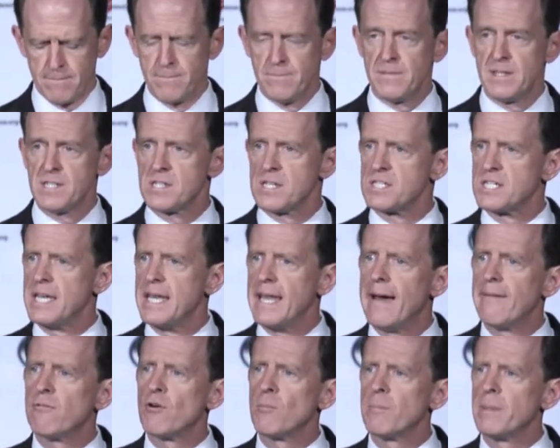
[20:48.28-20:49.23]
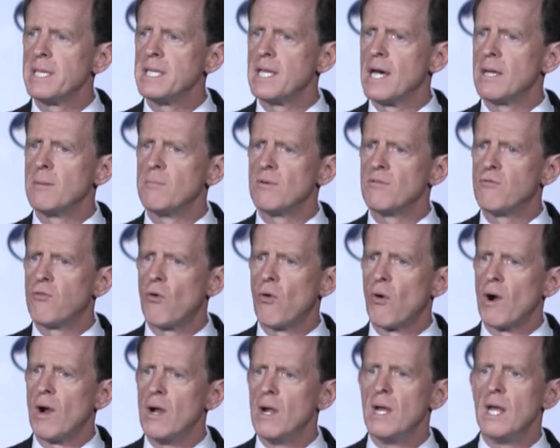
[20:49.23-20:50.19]
This has never been done
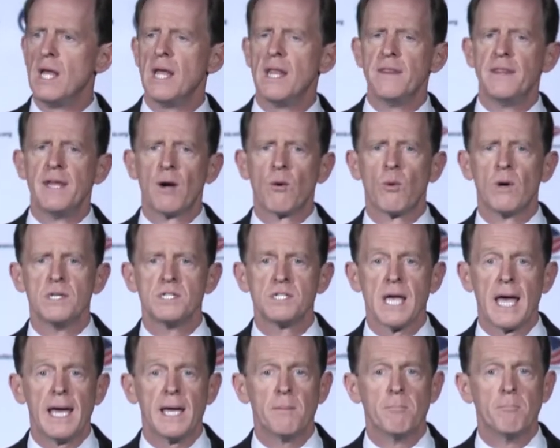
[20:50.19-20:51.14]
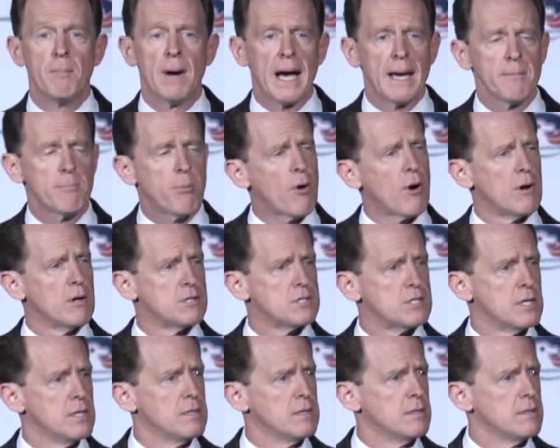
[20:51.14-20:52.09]
before. There was a
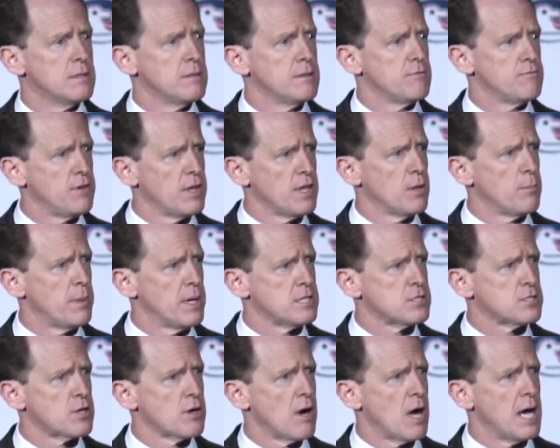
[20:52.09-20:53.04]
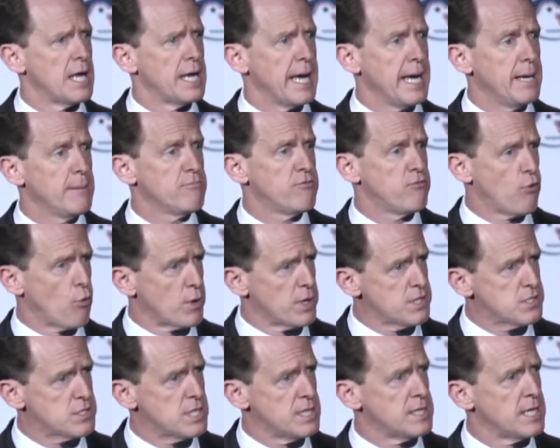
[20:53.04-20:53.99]
bipartisan filibuster on Abe
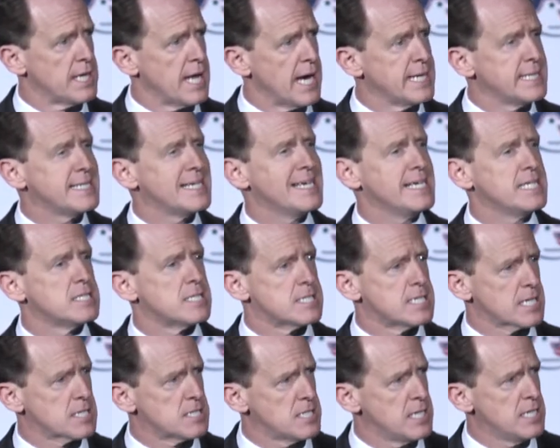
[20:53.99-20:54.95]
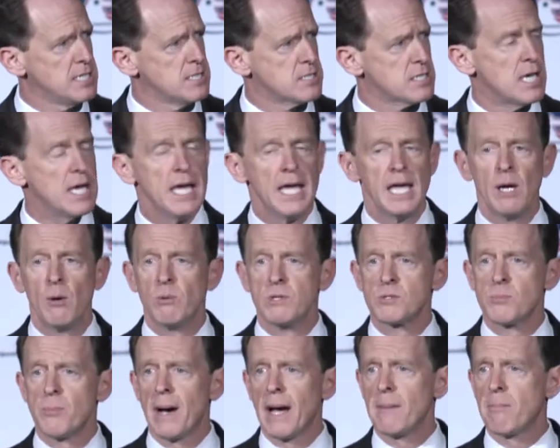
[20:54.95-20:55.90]
Fortas in the 1960s. It was
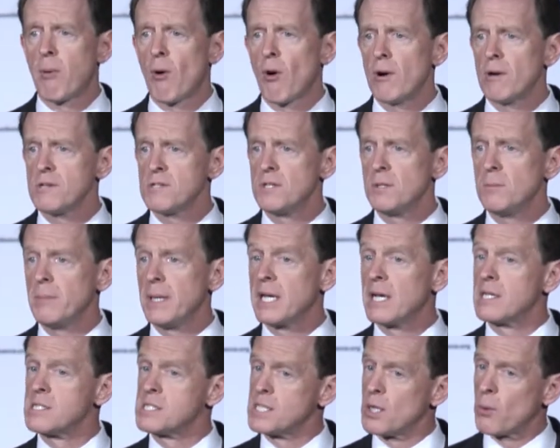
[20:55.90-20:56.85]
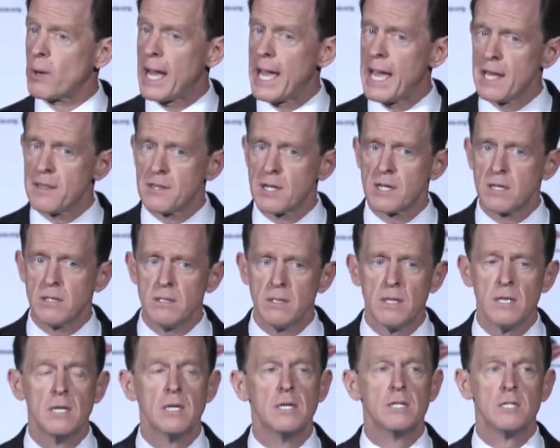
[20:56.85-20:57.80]
bipartisan because there were
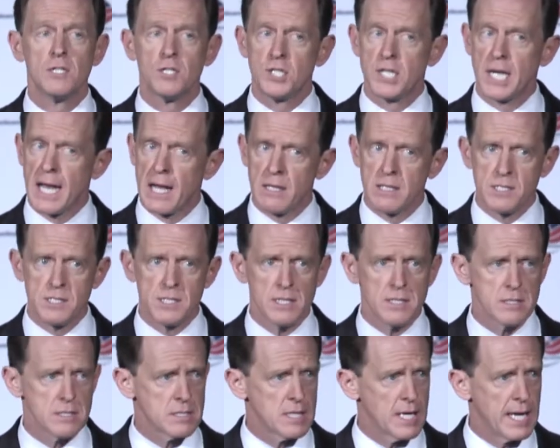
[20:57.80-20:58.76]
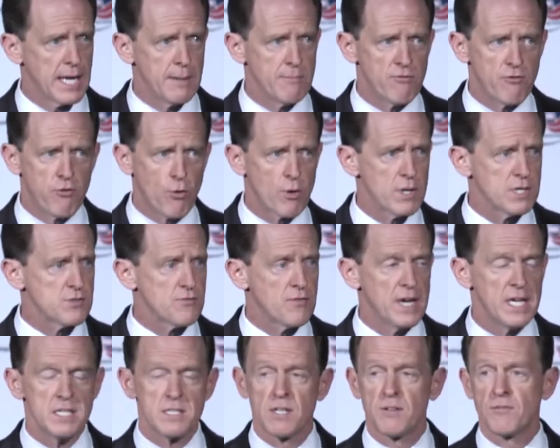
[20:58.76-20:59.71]
ethical challenges that Abe Fortas
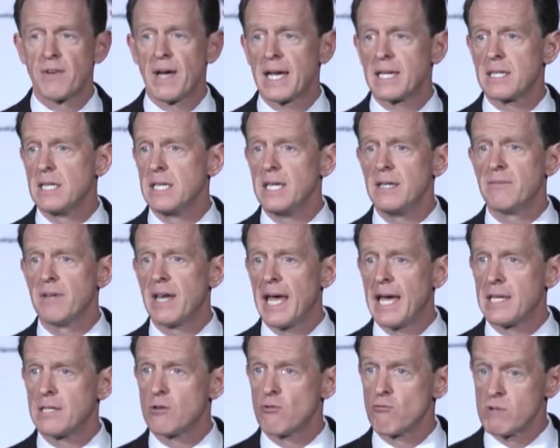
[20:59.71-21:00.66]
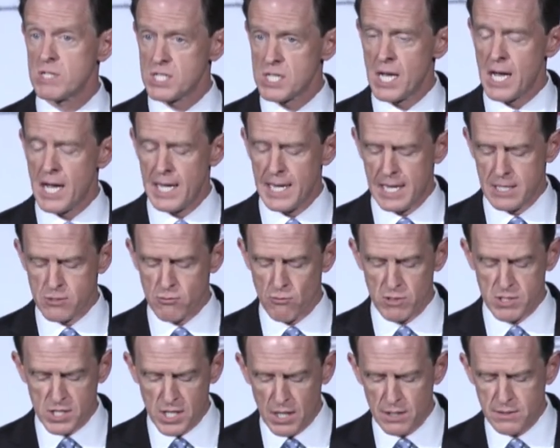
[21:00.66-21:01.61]
faced. In fact, he even had to resign as a
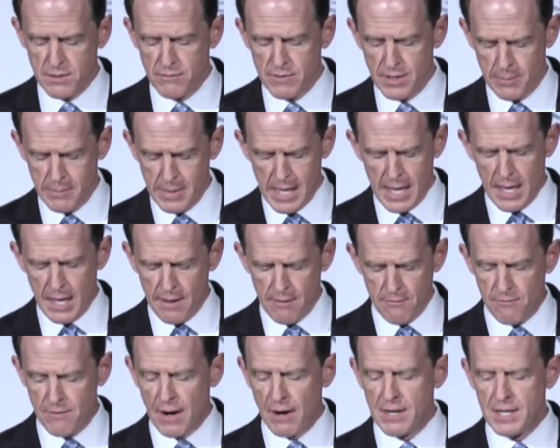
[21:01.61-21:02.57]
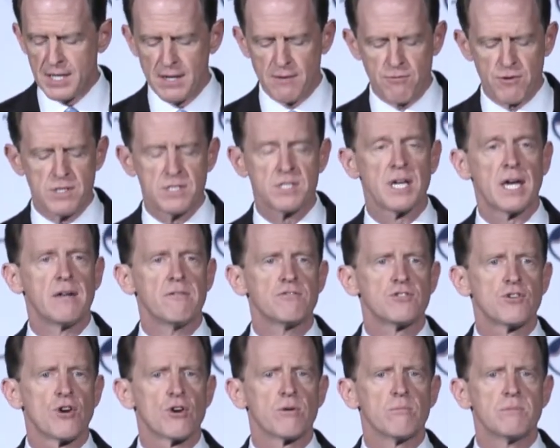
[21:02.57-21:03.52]
result of them. Very different set of
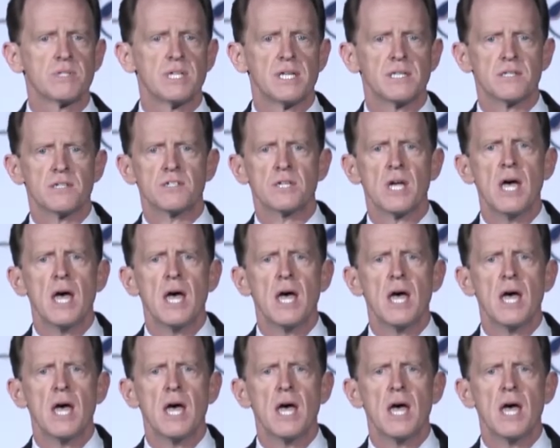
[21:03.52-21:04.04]
circumstances.